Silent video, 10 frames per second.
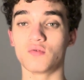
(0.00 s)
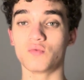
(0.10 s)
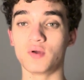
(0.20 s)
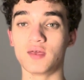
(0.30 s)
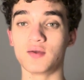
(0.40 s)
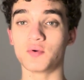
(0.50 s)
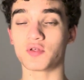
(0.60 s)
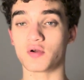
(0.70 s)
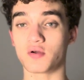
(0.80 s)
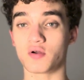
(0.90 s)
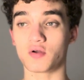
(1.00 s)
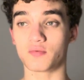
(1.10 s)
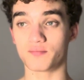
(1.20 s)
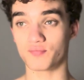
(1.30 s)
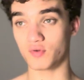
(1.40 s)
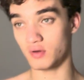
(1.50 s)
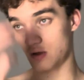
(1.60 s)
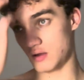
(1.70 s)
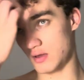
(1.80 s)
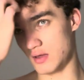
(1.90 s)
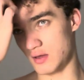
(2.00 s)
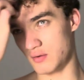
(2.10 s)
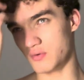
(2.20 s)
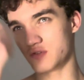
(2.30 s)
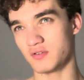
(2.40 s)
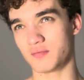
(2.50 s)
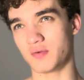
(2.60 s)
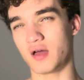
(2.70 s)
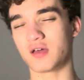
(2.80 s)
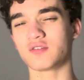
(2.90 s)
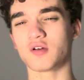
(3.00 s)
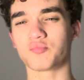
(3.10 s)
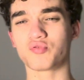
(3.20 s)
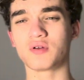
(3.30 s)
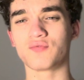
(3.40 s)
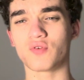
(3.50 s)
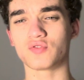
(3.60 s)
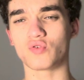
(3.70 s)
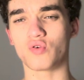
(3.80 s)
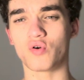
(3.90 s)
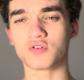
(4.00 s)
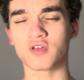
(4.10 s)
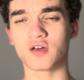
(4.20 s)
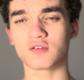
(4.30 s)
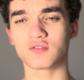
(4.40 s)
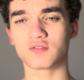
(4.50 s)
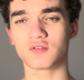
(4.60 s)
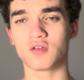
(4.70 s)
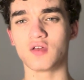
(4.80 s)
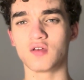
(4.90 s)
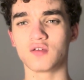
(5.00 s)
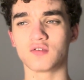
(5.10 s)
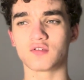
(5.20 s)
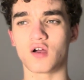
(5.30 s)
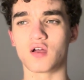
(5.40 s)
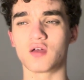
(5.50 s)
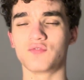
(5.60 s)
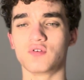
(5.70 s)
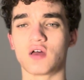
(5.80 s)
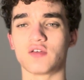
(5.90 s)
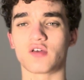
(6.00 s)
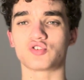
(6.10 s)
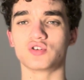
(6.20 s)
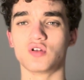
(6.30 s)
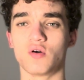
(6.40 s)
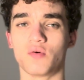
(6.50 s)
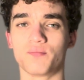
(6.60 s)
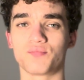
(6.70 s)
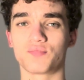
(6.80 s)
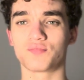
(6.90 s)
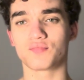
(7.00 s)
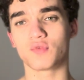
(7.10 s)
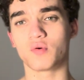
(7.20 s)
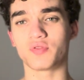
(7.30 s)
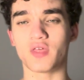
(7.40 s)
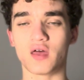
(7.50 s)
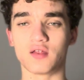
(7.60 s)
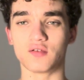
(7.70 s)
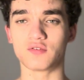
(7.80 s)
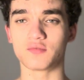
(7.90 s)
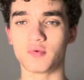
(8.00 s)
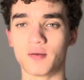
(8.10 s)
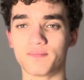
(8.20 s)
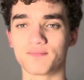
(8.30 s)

We, with our, our prefrontal cortex, sorry if you guys actually know what that is, but,